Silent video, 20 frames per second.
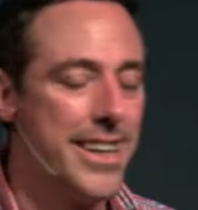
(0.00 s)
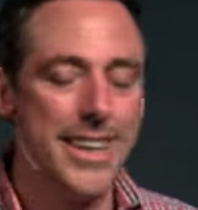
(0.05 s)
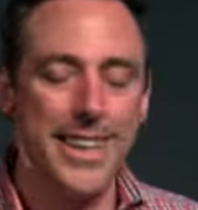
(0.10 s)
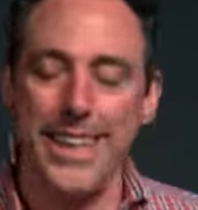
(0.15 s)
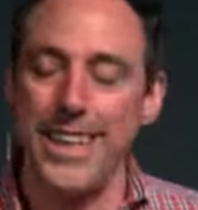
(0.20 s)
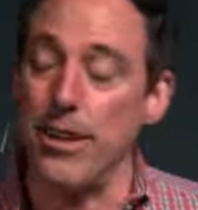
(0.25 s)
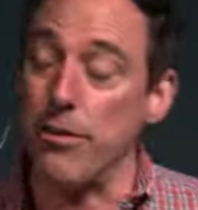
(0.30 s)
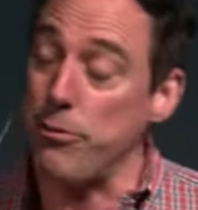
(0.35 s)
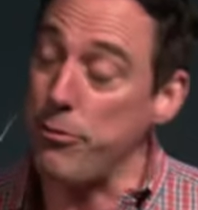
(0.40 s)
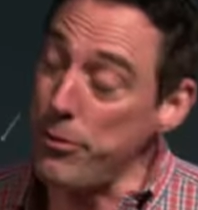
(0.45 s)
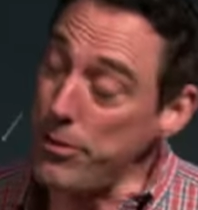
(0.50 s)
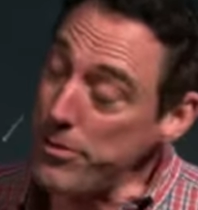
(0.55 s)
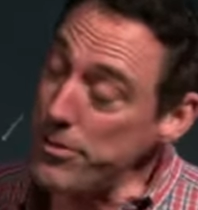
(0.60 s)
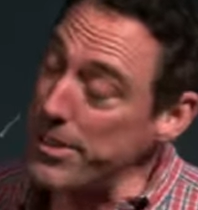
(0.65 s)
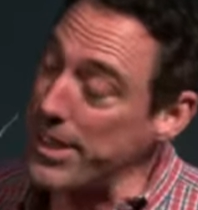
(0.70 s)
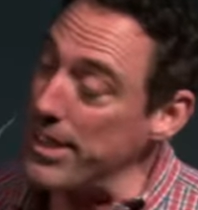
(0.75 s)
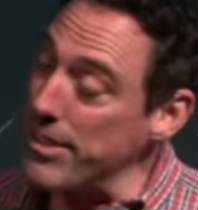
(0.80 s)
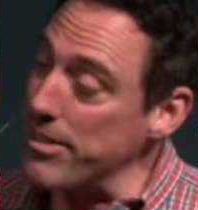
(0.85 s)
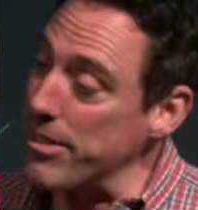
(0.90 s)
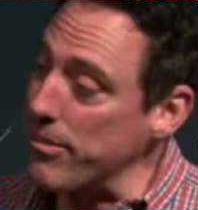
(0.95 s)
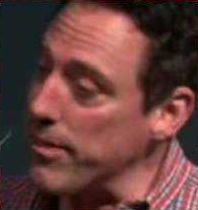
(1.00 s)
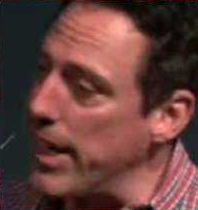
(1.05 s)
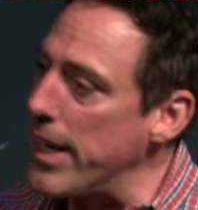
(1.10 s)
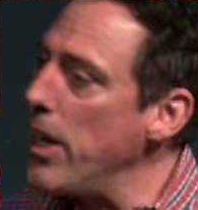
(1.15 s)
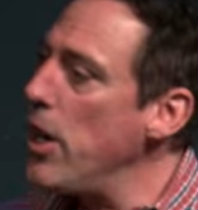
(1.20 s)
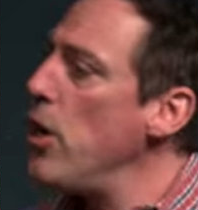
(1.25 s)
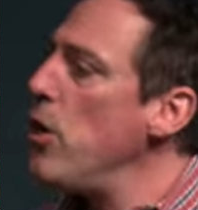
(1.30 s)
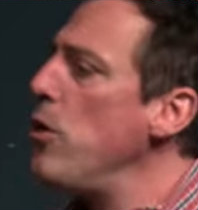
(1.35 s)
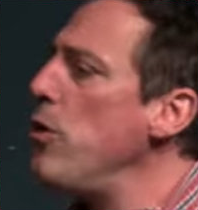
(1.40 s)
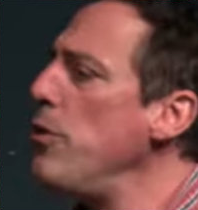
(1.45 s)
he at first gets it right.
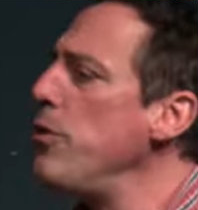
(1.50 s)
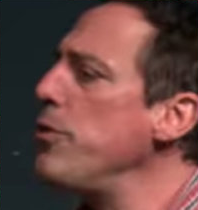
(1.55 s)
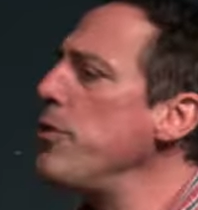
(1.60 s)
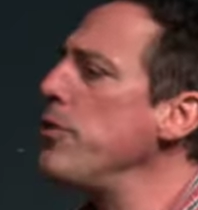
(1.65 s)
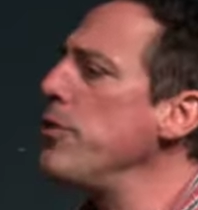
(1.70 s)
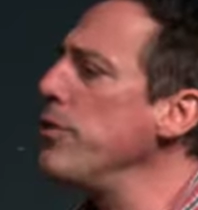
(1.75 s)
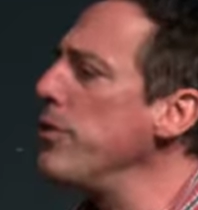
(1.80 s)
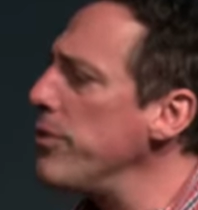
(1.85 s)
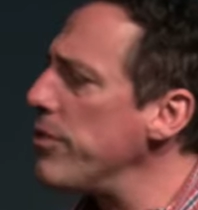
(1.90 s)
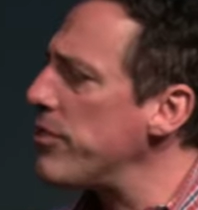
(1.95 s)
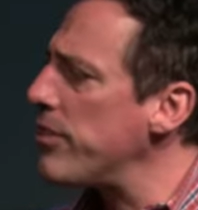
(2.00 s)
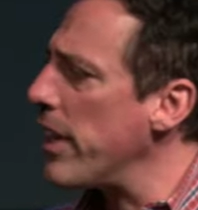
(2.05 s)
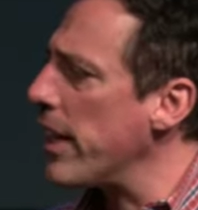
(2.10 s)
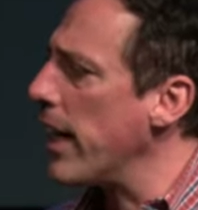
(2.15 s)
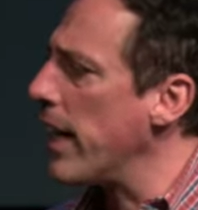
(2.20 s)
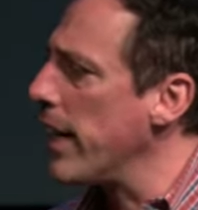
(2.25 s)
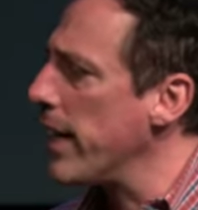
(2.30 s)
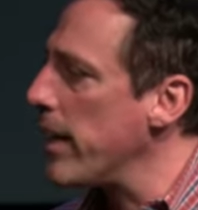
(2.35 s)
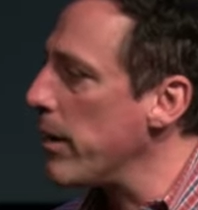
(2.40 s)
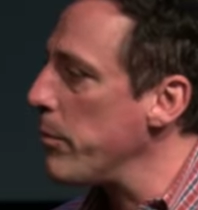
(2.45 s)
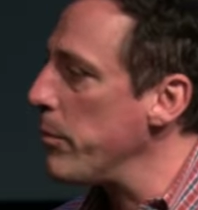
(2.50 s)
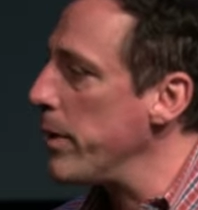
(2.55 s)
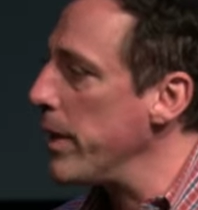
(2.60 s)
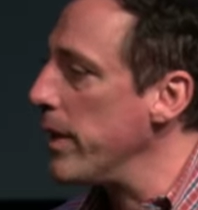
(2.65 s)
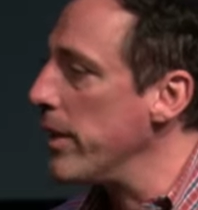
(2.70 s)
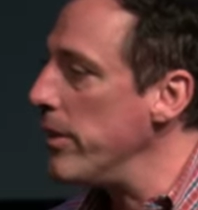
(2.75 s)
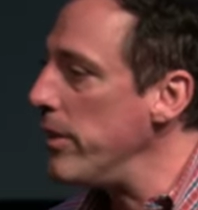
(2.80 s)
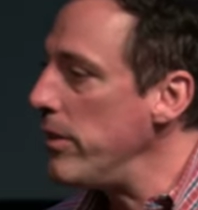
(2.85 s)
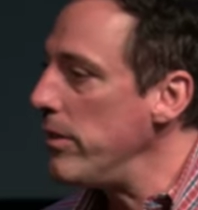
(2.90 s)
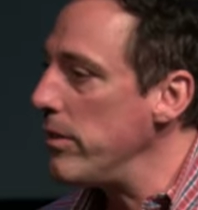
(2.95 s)
Who do you say I am,
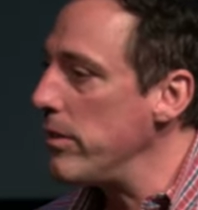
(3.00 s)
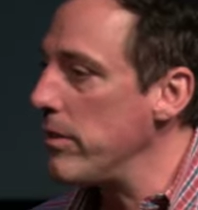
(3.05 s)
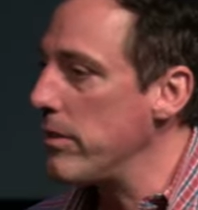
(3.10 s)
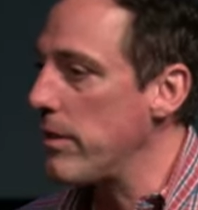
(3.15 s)
Peter?